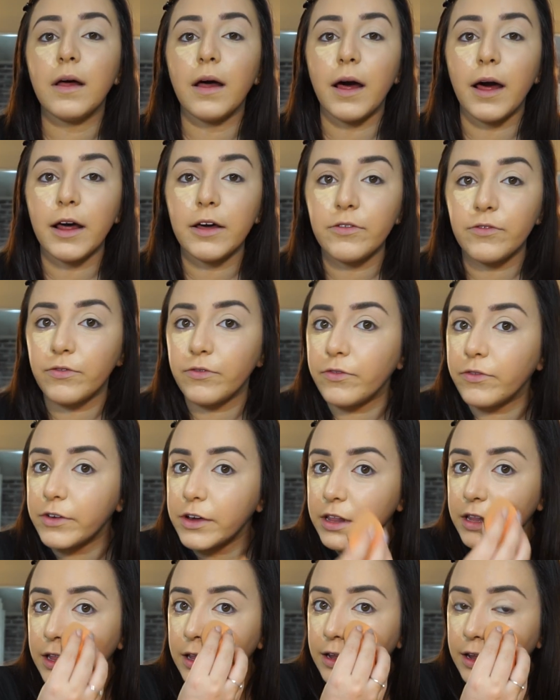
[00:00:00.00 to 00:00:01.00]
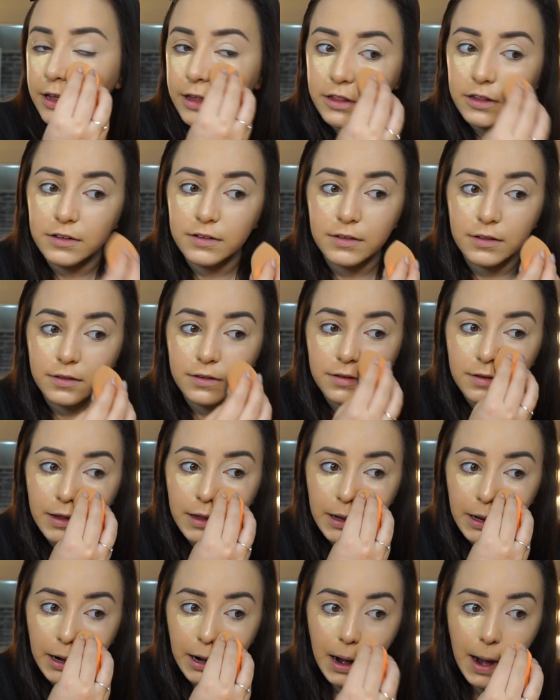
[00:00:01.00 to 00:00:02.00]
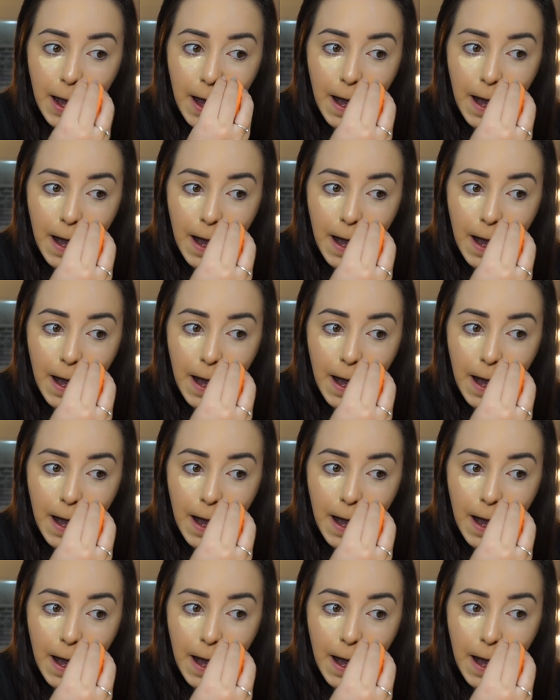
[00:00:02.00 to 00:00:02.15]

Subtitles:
I really like this concealer.